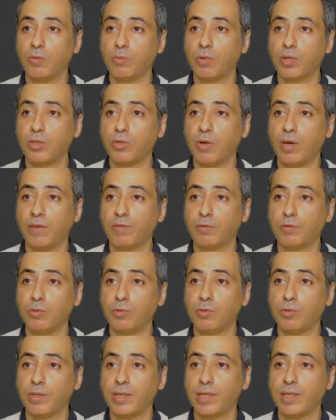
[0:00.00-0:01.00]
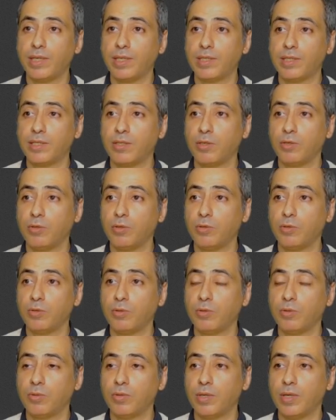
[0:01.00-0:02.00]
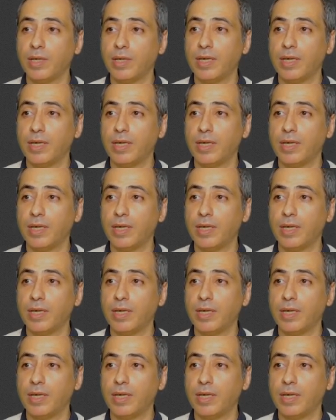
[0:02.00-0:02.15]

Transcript: what you have to do is you